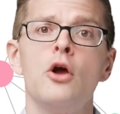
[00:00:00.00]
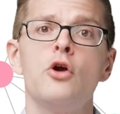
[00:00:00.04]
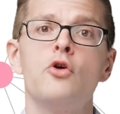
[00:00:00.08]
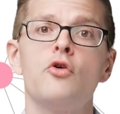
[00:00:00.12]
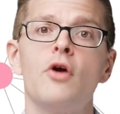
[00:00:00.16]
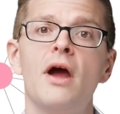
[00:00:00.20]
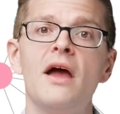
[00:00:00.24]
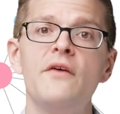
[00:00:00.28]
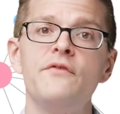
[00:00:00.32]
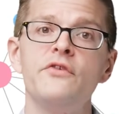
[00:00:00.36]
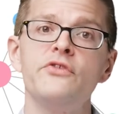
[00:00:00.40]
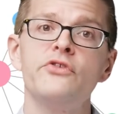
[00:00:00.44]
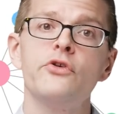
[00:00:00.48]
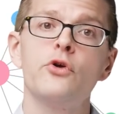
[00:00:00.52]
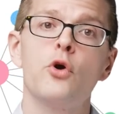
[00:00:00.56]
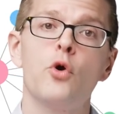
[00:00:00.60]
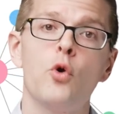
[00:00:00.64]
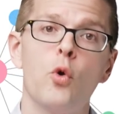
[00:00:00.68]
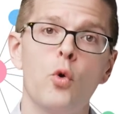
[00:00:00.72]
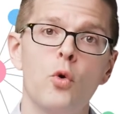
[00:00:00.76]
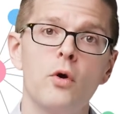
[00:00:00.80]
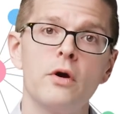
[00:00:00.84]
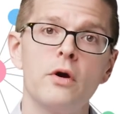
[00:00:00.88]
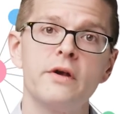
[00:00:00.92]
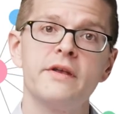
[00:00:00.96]
Graph is a
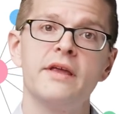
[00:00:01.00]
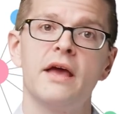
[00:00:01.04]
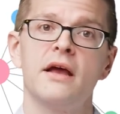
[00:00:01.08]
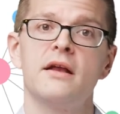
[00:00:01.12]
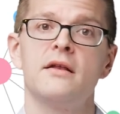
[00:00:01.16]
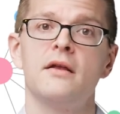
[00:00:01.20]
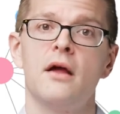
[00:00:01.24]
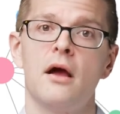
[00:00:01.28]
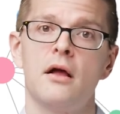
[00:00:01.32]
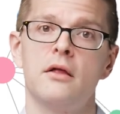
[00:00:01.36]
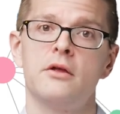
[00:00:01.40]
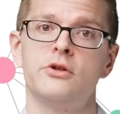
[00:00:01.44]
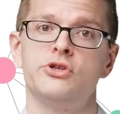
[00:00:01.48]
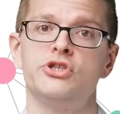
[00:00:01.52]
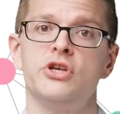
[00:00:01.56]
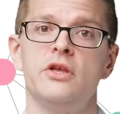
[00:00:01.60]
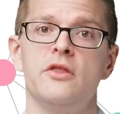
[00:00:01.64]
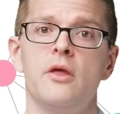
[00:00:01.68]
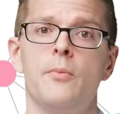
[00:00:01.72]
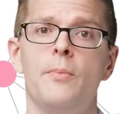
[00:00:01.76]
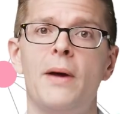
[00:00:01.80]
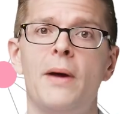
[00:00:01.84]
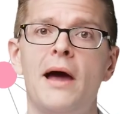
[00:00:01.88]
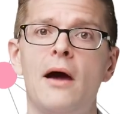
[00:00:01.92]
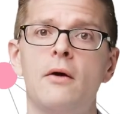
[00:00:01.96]
core technology
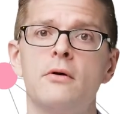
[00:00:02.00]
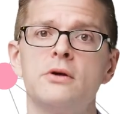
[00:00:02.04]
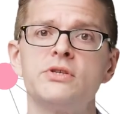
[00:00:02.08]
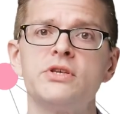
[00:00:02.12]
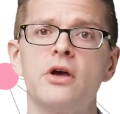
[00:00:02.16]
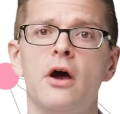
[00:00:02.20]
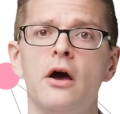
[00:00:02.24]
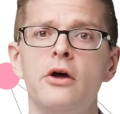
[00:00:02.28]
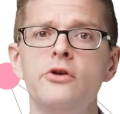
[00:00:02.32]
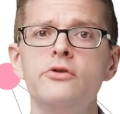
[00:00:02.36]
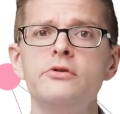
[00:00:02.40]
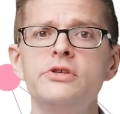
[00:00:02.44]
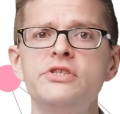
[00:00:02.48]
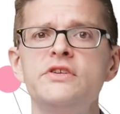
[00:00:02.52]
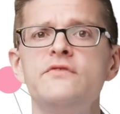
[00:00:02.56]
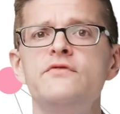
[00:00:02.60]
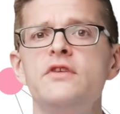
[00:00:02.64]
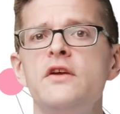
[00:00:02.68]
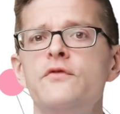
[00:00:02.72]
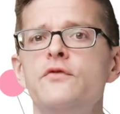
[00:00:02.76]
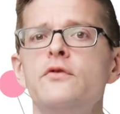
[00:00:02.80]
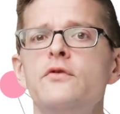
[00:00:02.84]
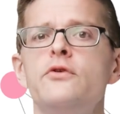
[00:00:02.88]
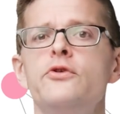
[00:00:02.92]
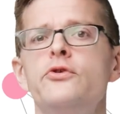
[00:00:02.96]
that powers hundreds of
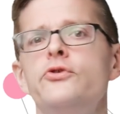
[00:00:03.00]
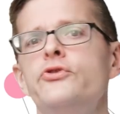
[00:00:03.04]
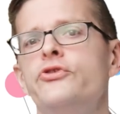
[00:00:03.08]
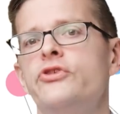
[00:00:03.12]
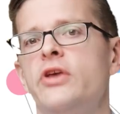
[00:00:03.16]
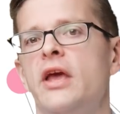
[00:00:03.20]
different use